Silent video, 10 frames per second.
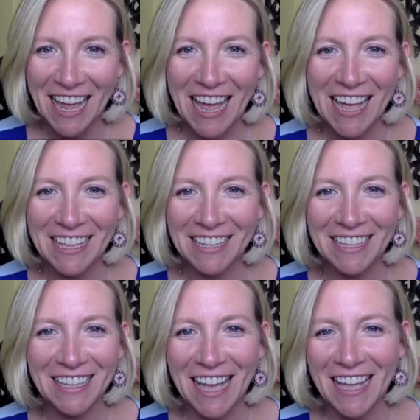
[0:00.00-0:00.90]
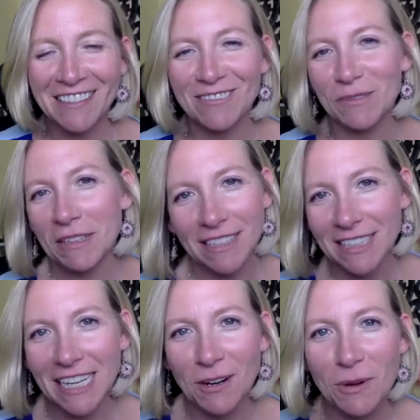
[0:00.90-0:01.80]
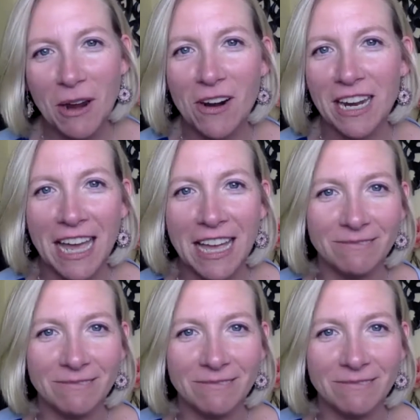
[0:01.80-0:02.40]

And here we are again.